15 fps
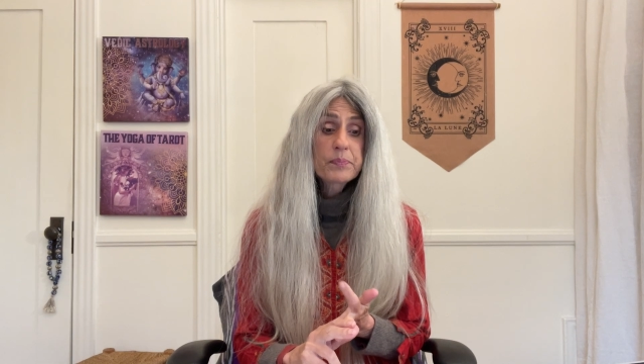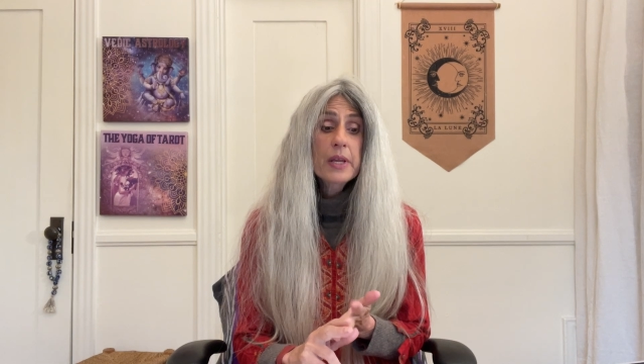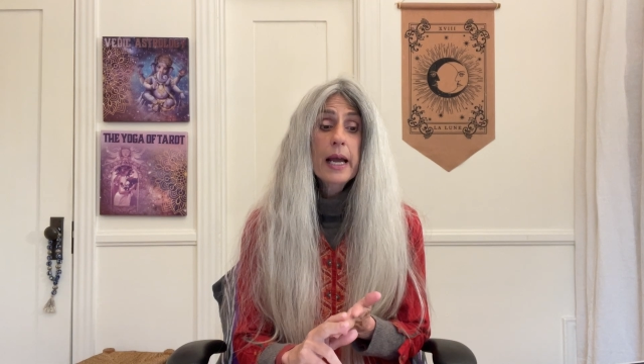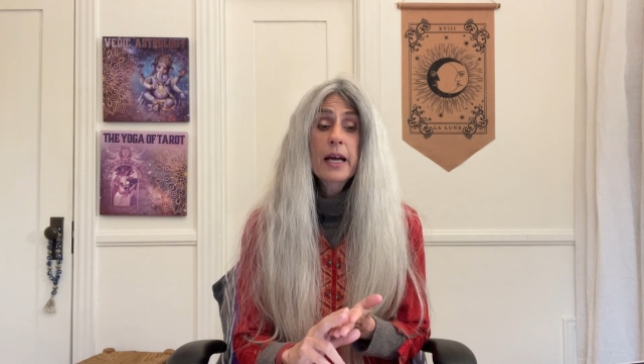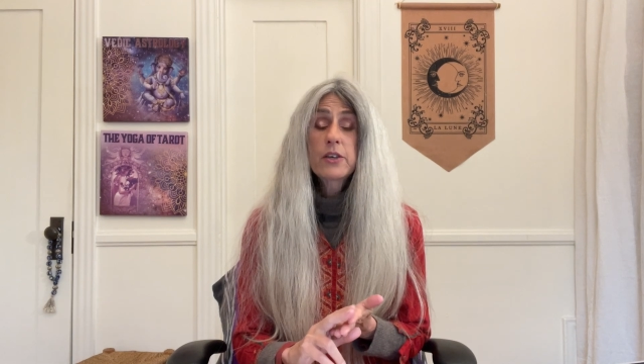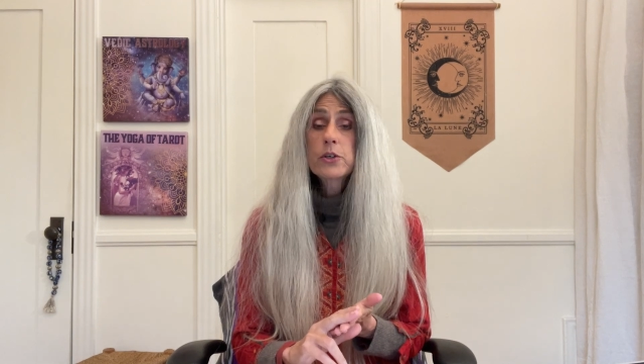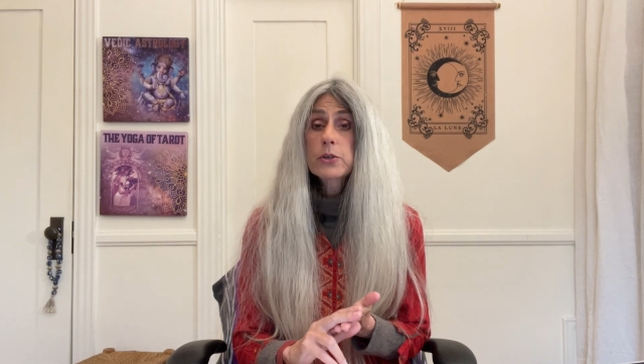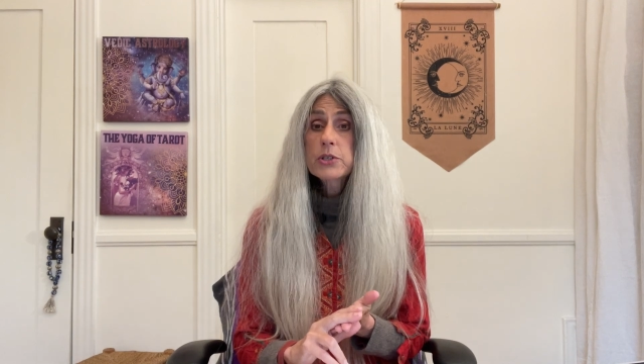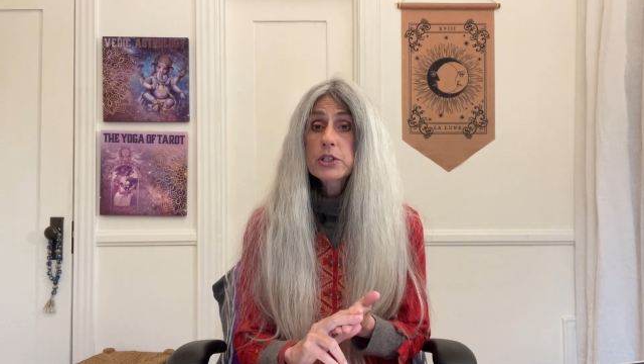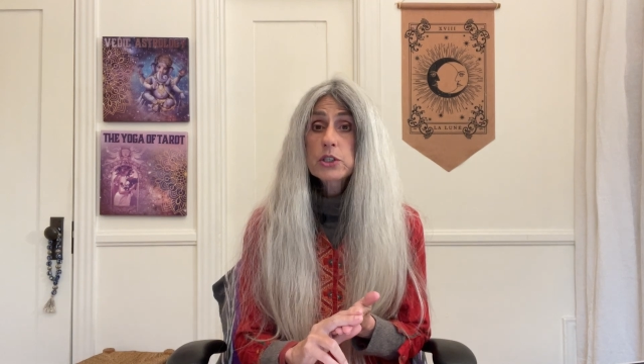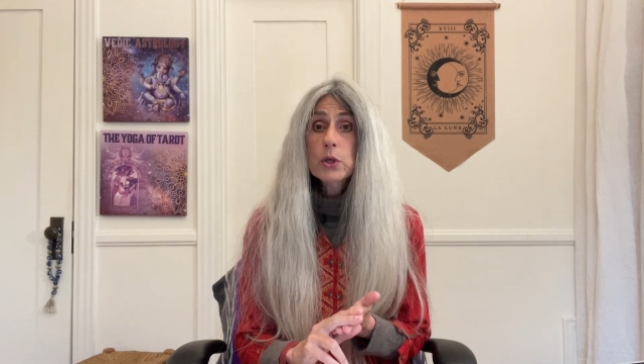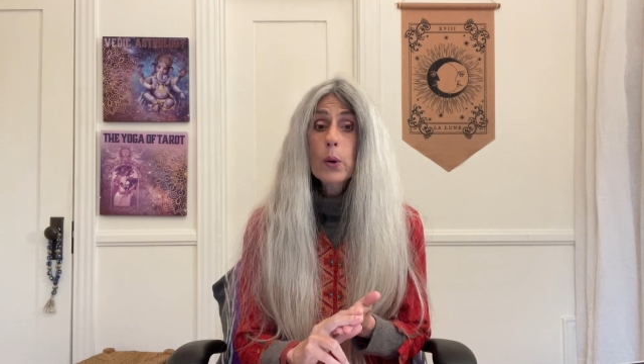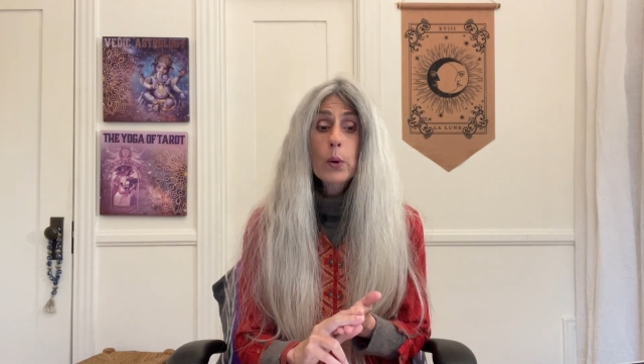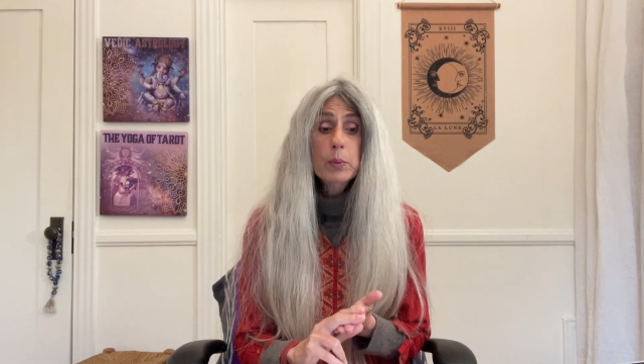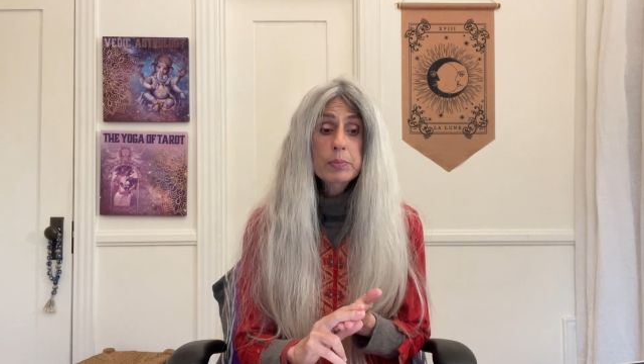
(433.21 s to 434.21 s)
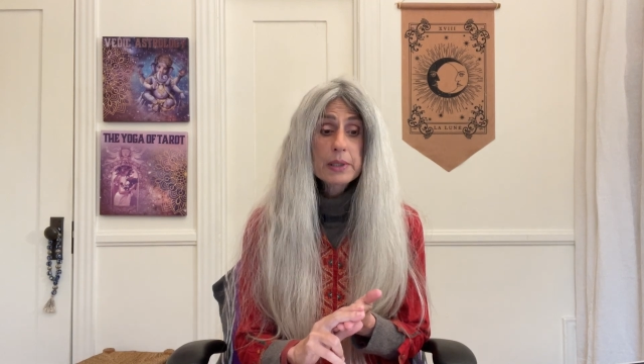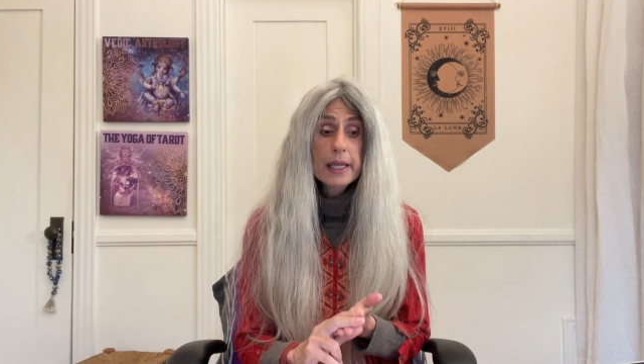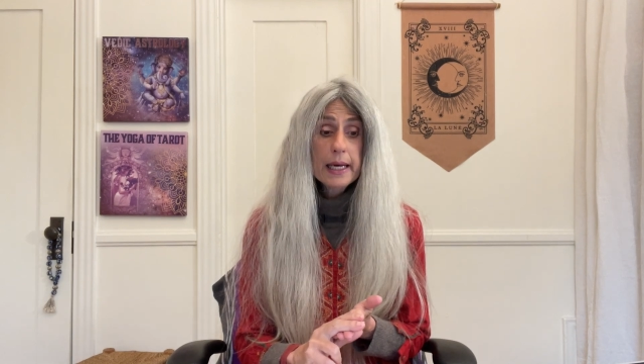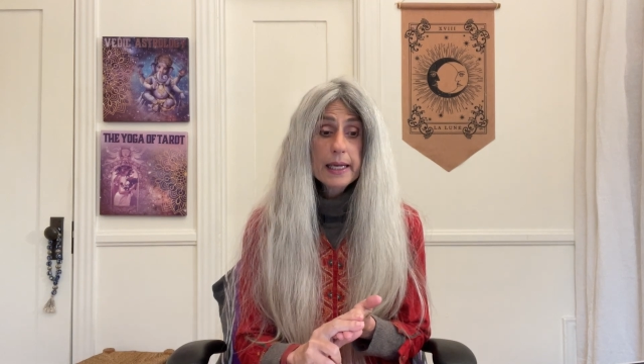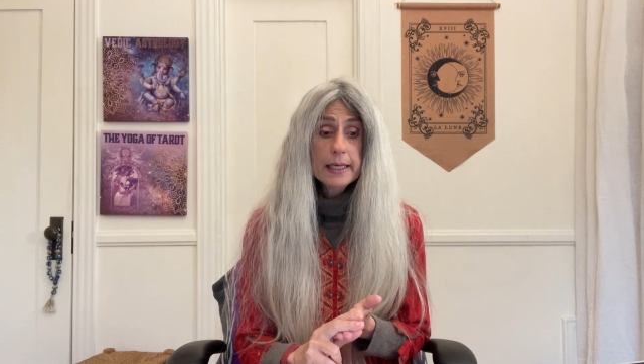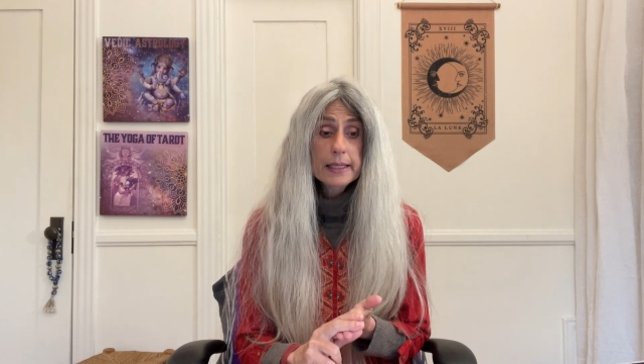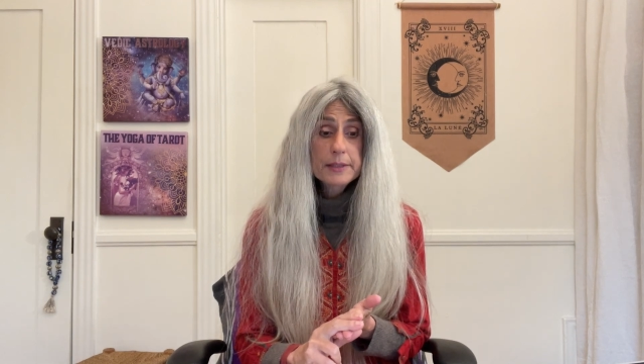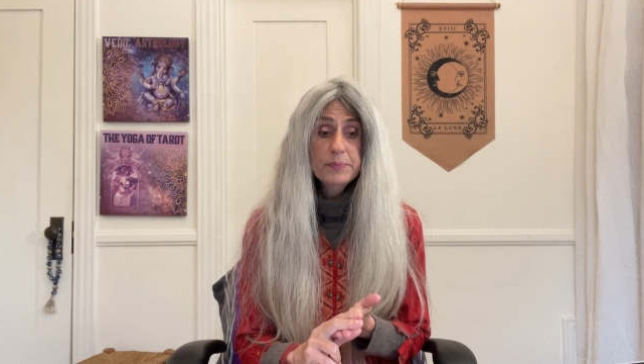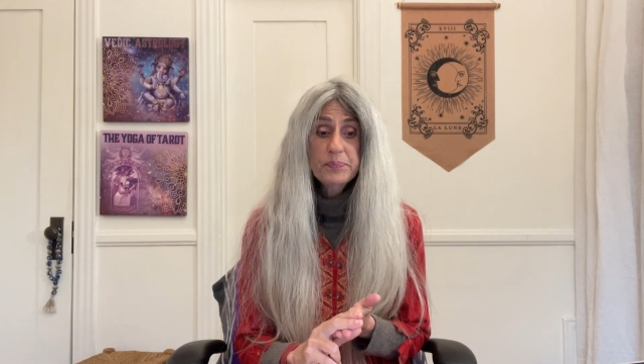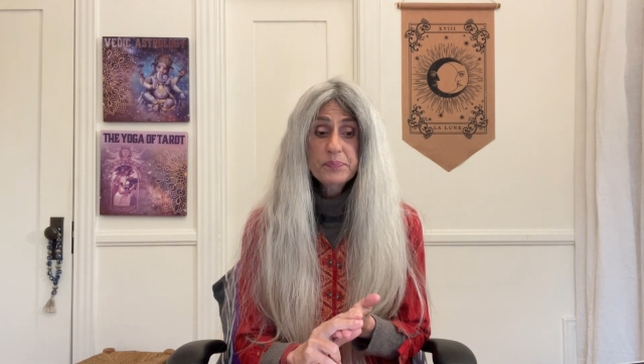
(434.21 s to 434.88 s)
and your soul planet.